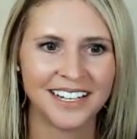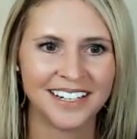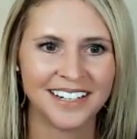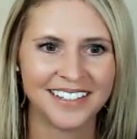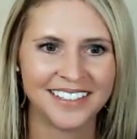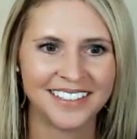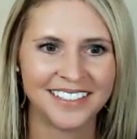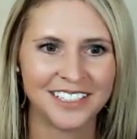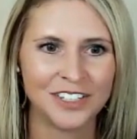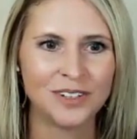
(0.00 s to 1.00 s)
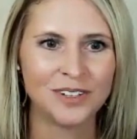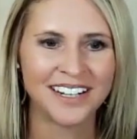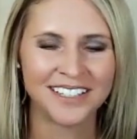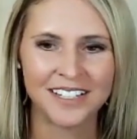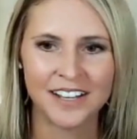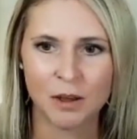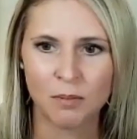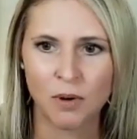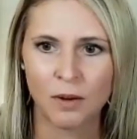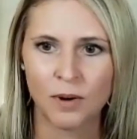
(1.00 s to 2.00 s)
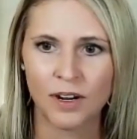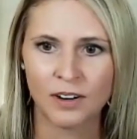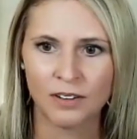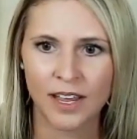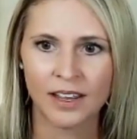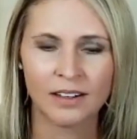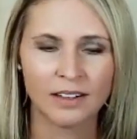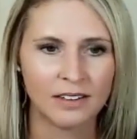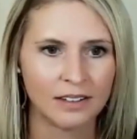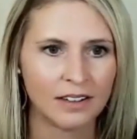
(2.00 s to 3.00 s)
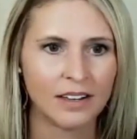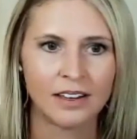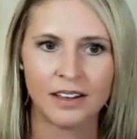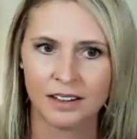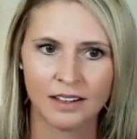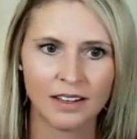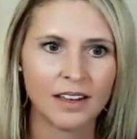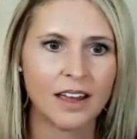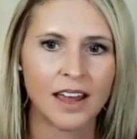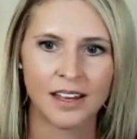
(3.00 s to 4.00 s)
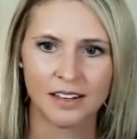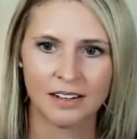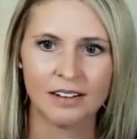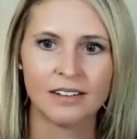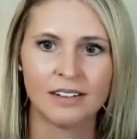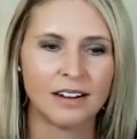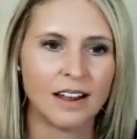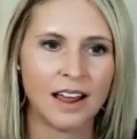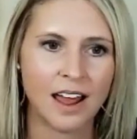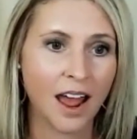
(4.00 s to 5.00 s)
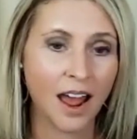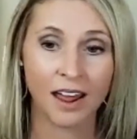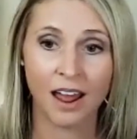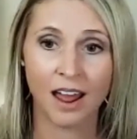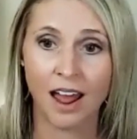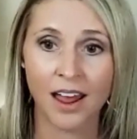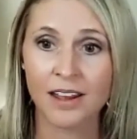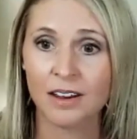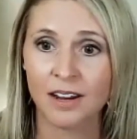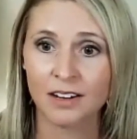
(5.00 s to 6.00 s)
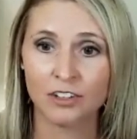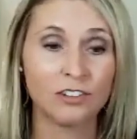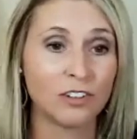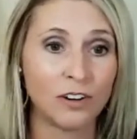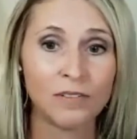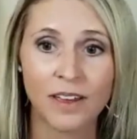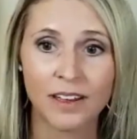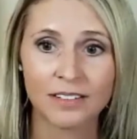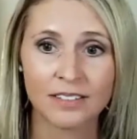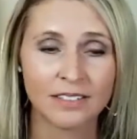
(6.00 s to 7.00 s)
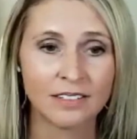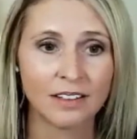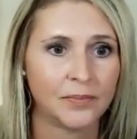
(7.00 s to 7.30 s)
in you getting to that point where you're like, I can, I deserve this?